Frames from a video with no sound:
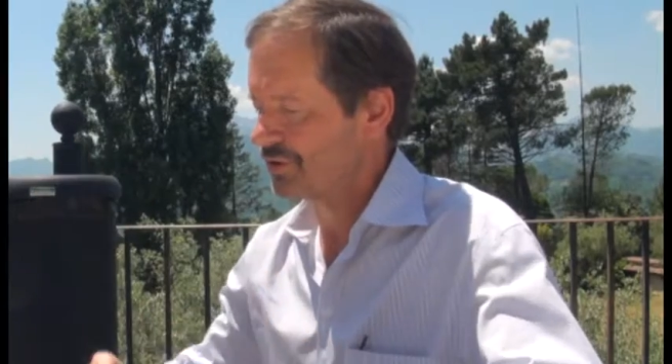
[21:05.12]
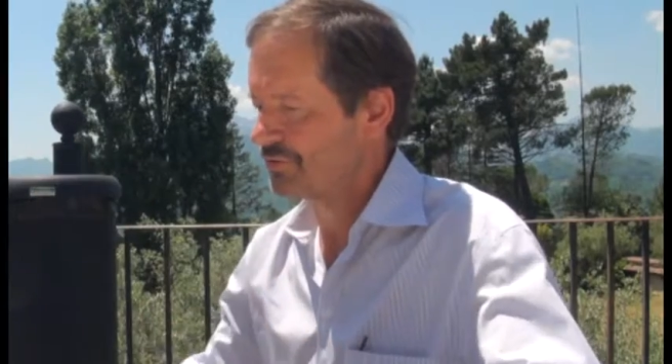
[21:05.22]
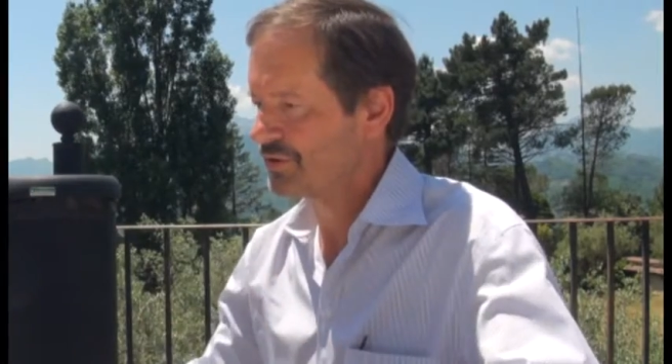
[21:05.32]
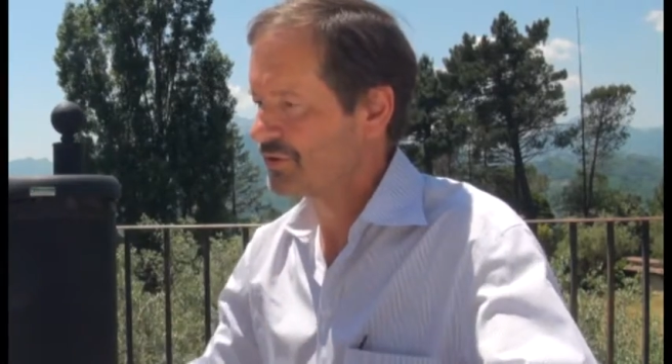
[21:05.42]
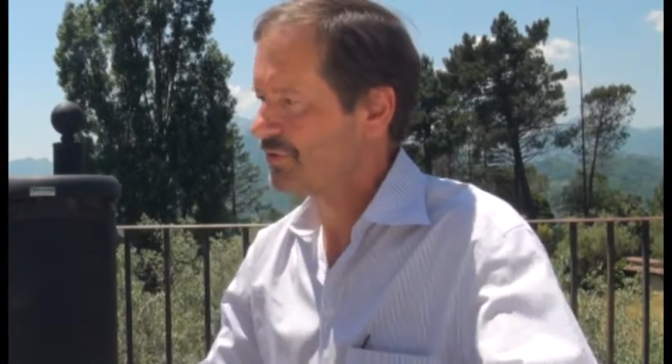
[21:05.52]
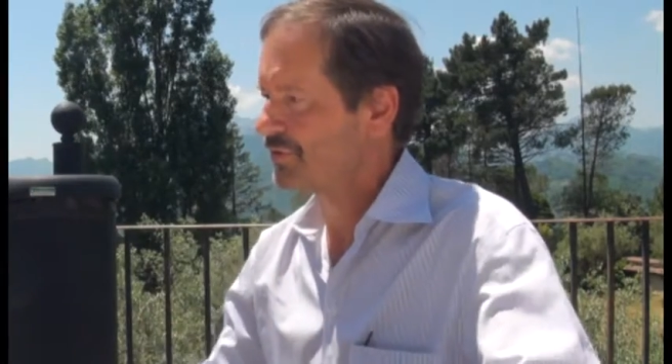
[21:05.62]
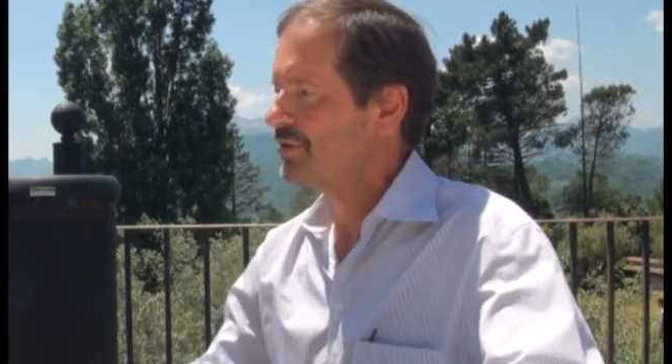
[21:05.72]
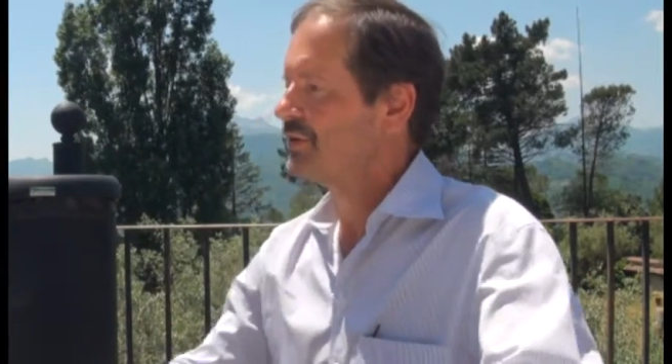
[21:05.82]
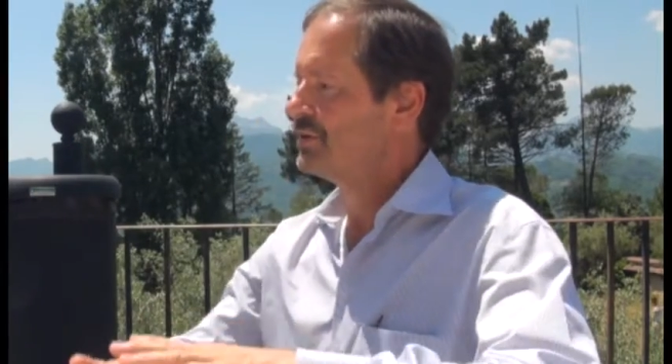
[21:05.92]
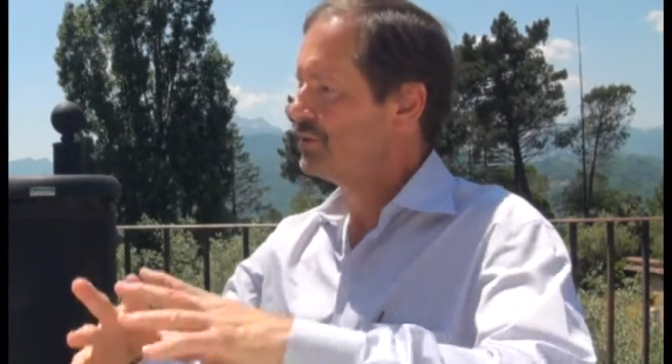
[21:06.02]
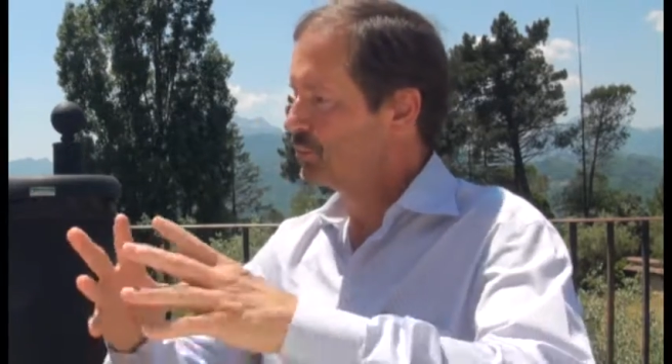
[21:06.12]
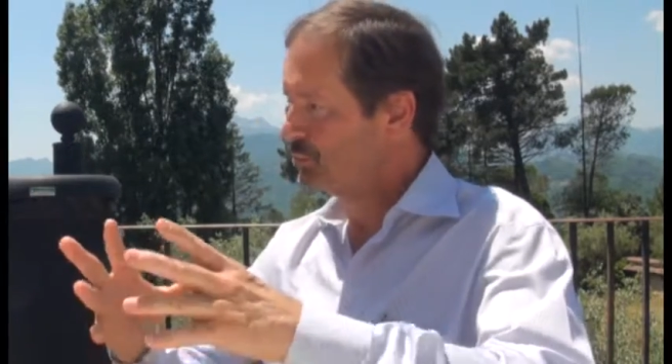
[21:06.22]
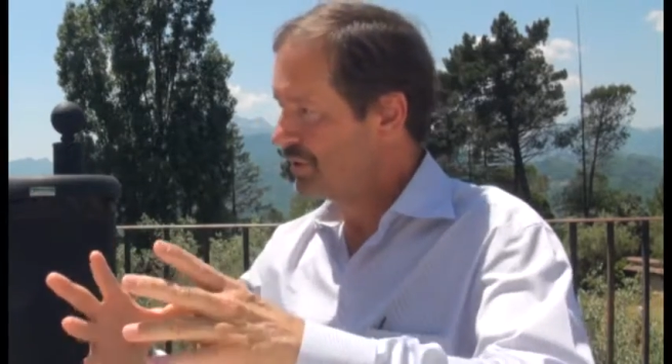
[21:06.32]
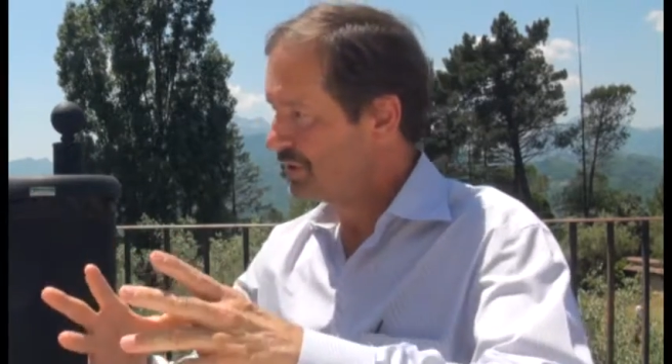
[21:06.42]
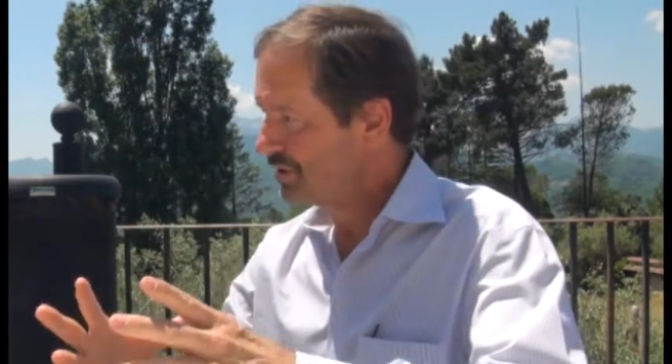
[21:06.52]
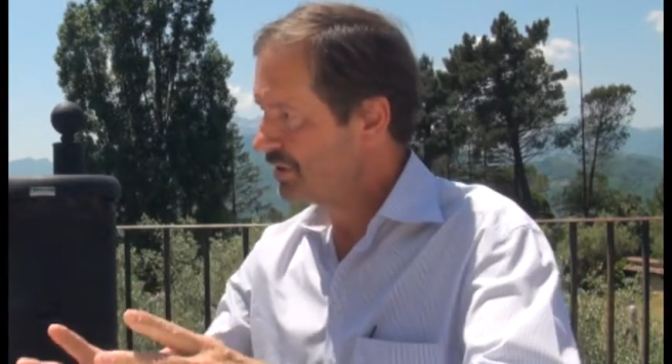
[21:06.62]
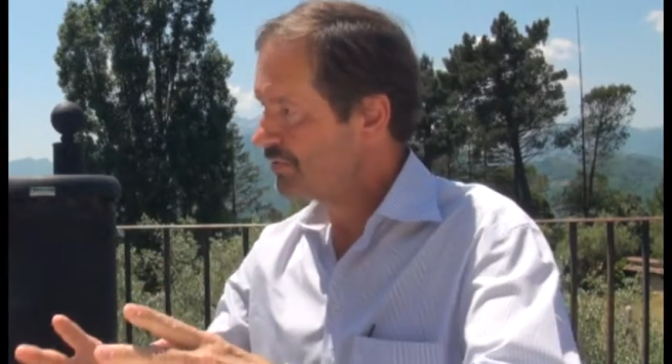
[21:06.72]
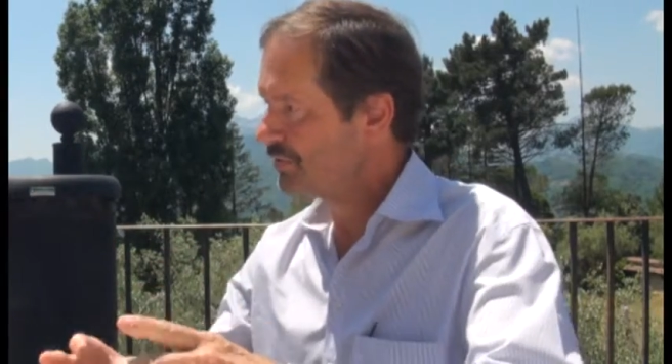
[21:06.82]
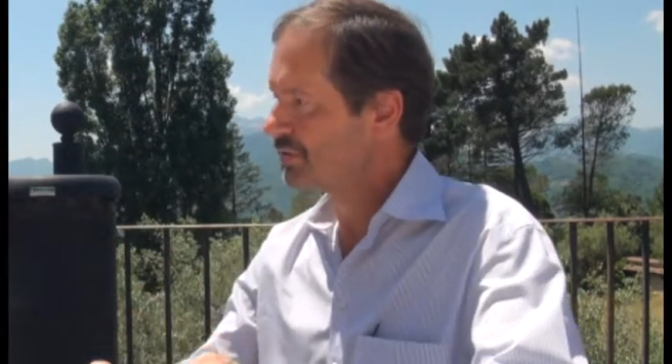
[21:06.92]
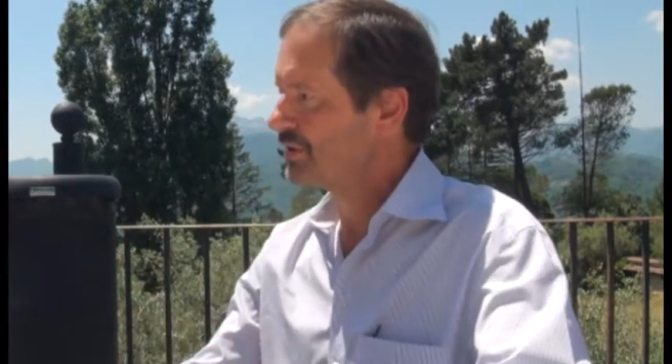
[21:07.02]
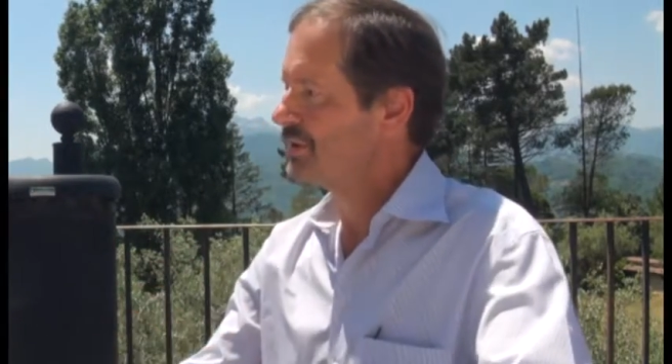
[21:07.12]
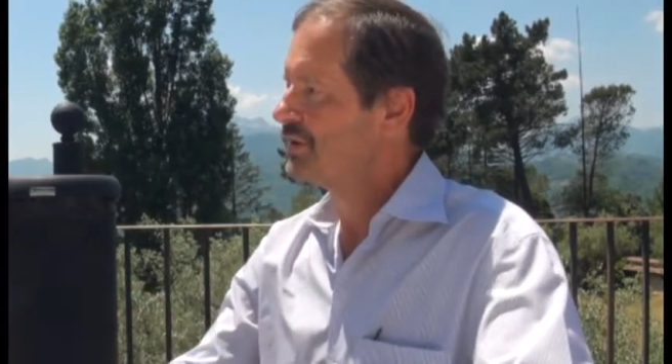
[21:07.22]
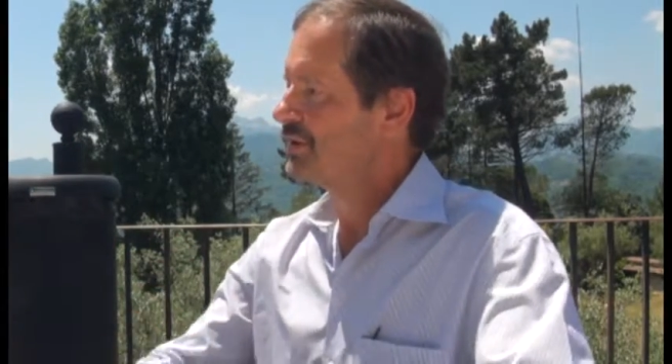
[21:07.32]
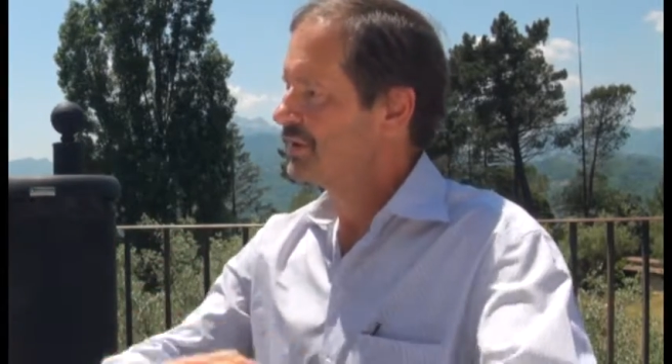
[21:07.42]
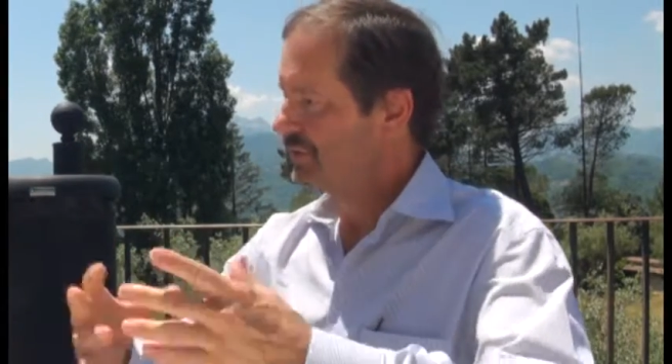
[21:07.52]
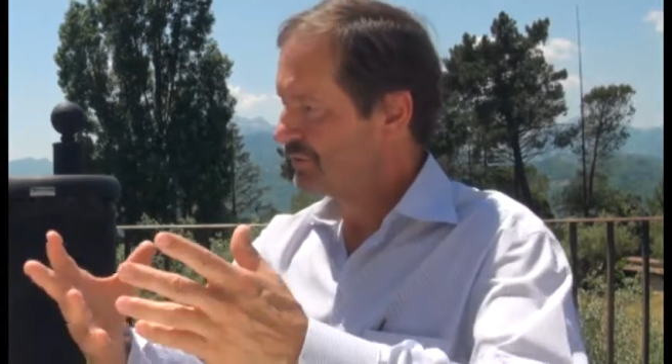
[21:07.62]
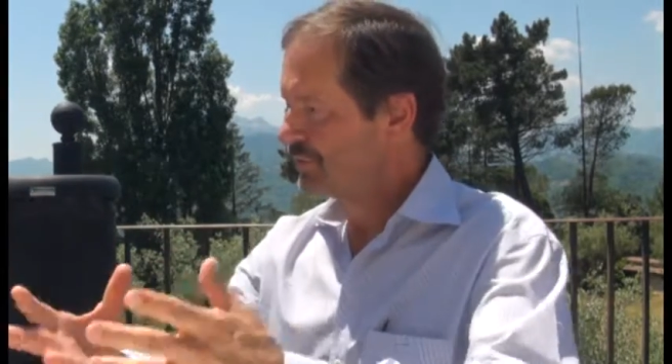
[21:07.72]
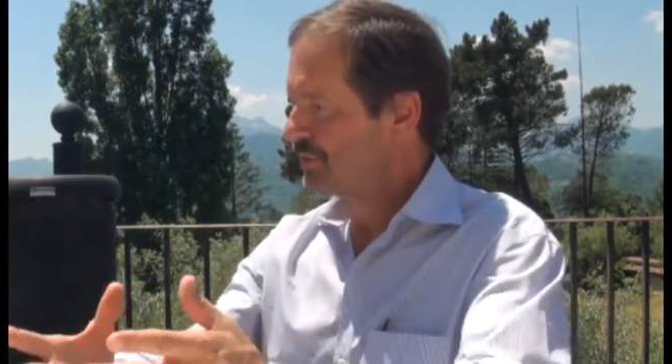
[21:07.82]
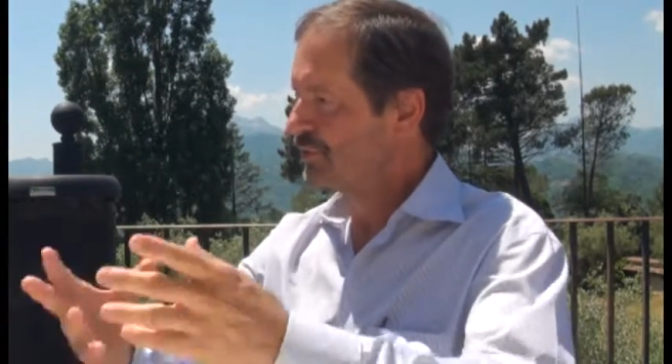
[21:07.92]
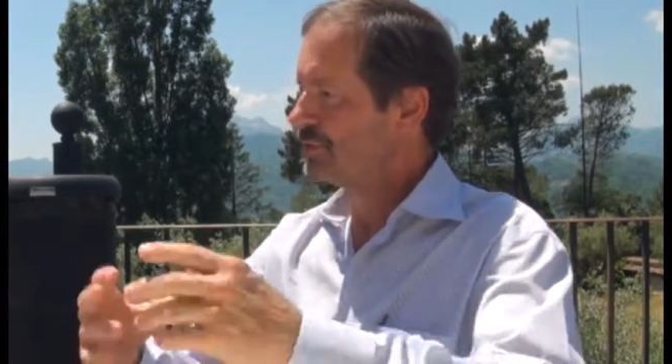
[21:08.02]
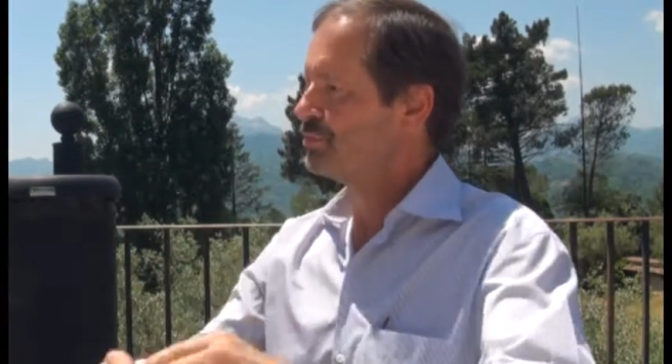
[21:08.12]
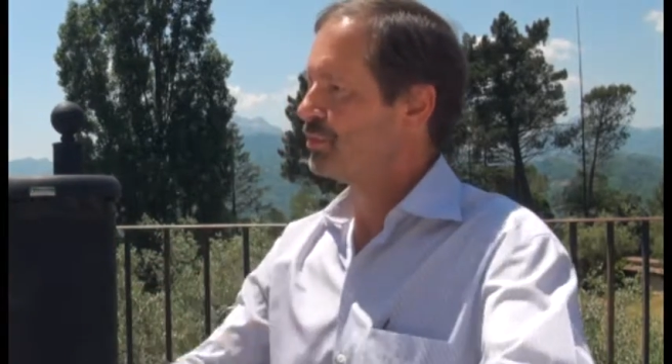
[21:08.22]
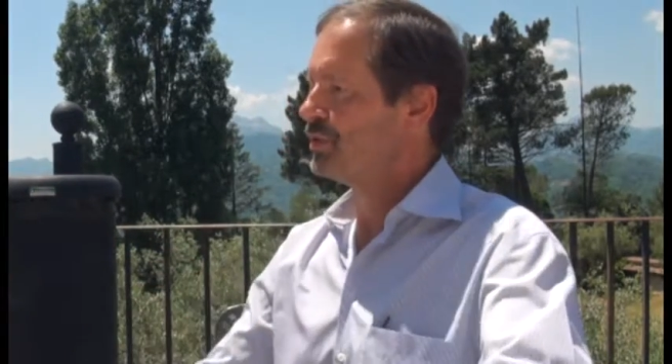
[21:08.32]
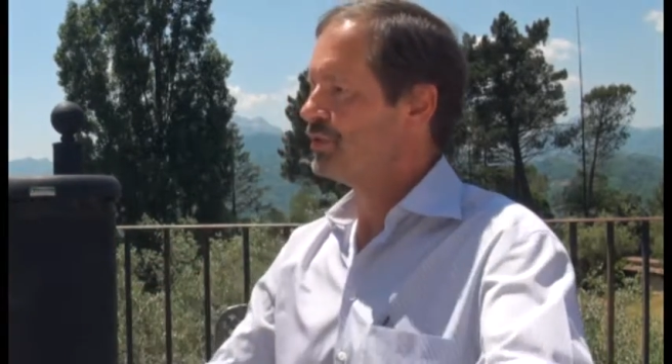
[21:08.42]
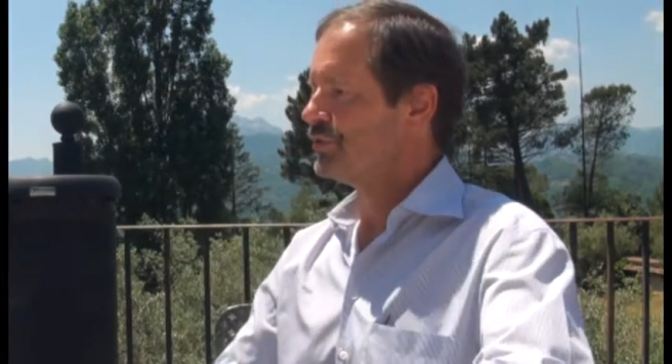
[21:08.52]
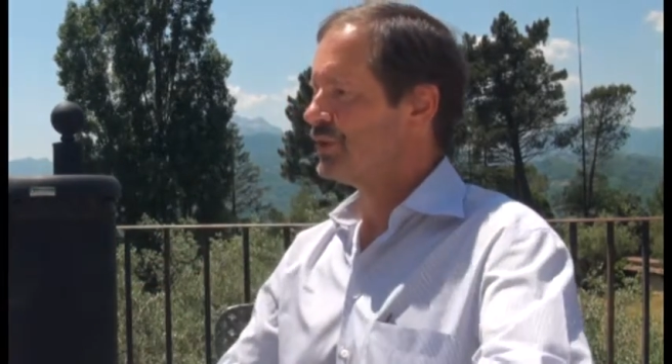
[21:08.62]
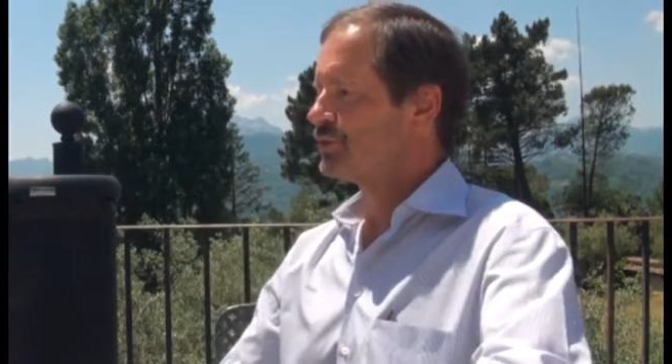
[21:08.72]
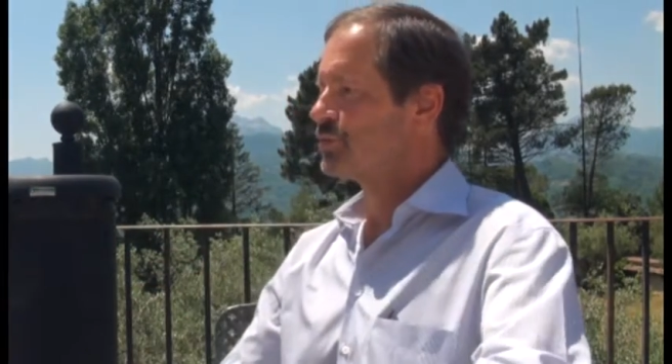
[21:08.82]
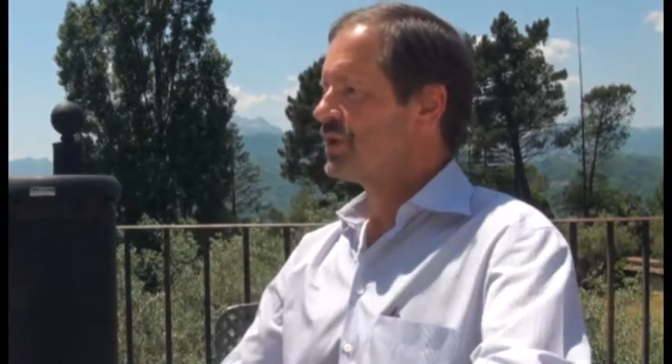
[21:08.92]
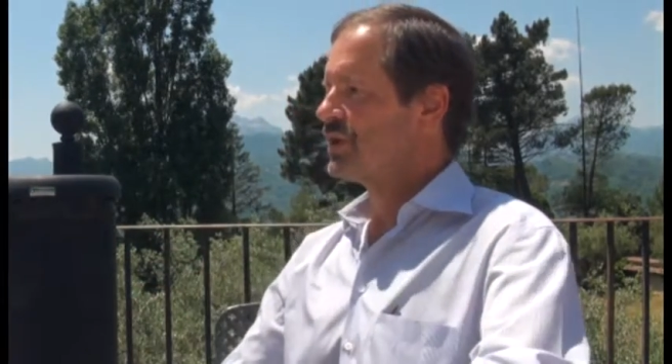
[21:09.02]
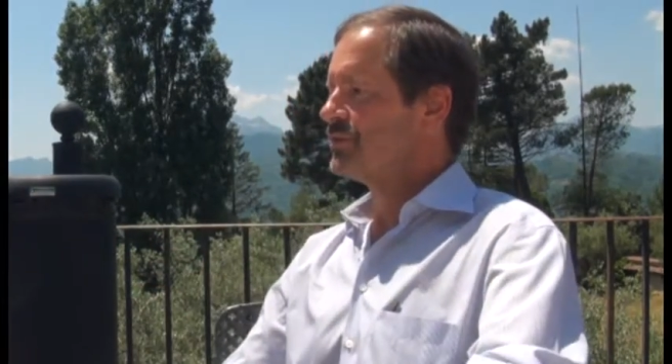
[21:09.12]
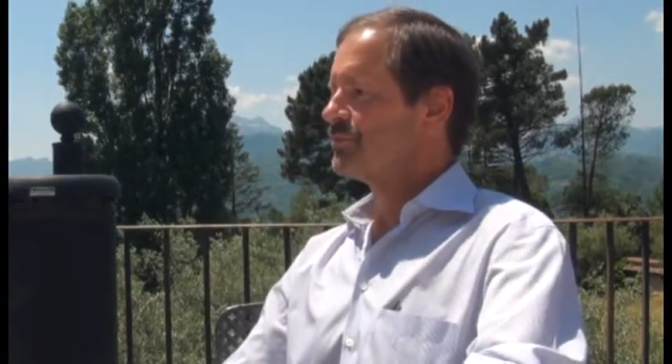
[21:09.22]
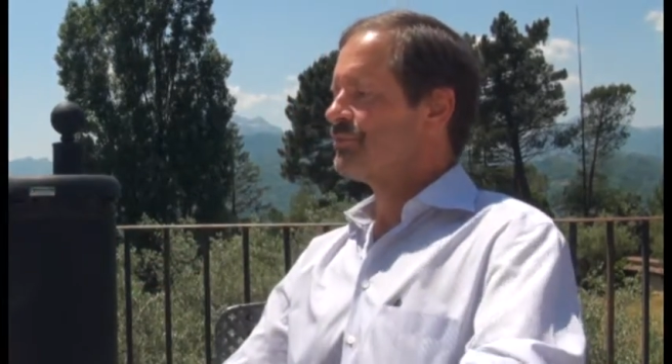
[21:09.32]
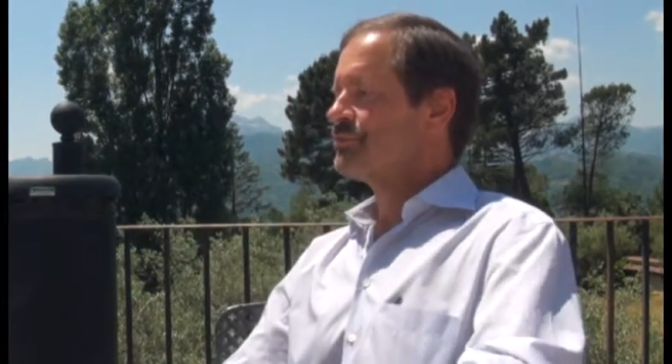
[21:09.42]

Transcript: divine interventions, would be this. And so let's propose that's right.